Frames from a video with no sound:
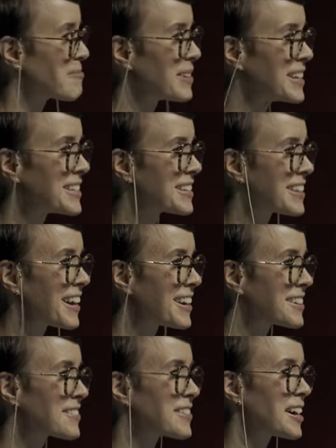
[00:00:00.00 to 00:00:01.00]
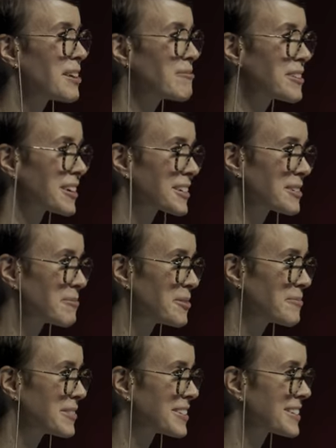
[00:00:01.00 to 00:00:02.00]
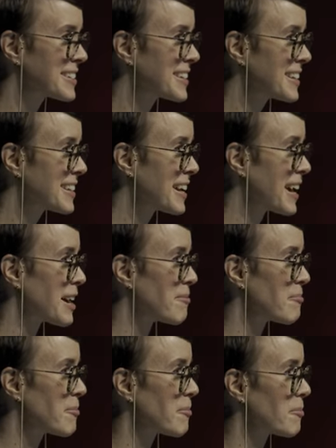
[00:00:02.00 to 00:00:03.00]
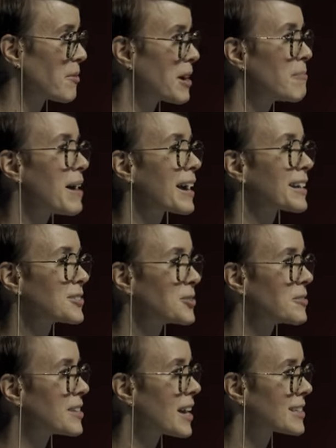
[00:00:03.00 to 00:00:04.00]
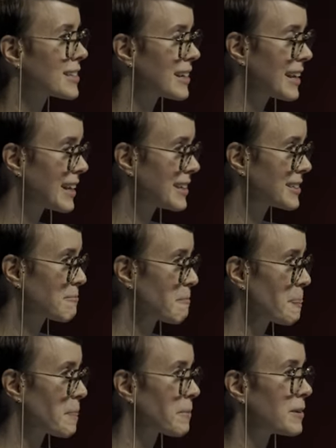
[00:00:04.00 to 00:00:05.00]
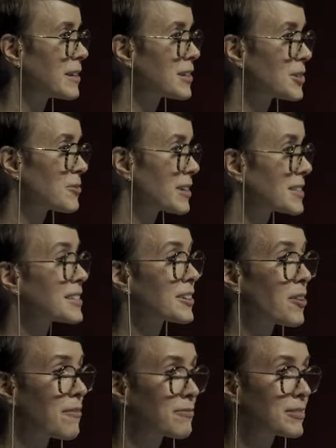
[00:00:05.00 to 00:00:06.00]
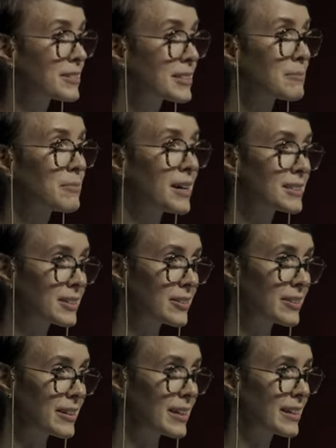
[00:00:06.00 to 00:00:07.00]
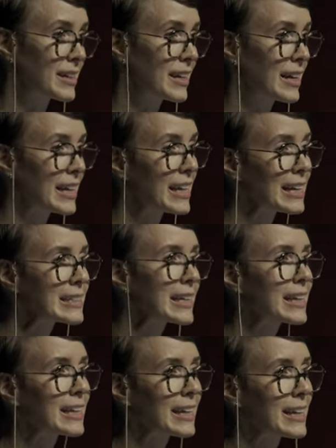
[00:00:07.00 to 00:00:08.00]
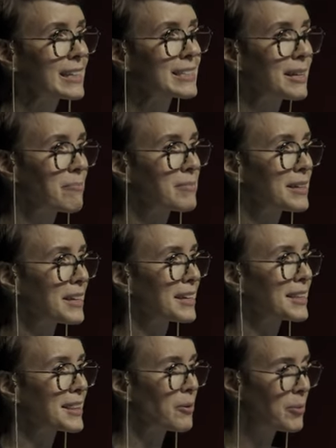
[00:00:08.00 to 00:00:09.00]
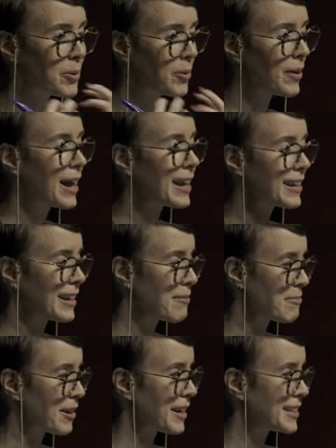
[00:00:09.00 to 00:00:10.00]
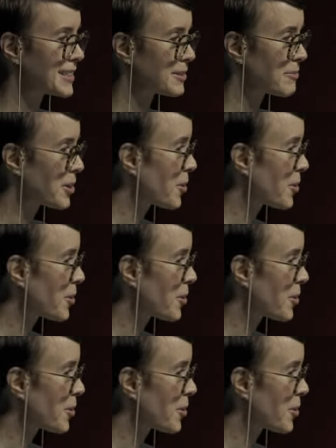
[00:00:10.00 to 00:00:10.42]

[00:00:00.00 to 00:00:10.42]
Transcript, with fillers: place in the heart of the harm reduction movement. Um, way back in two thousand eight, when he addressed the conference in Barcelona, he articulated something that we all had in our minds and we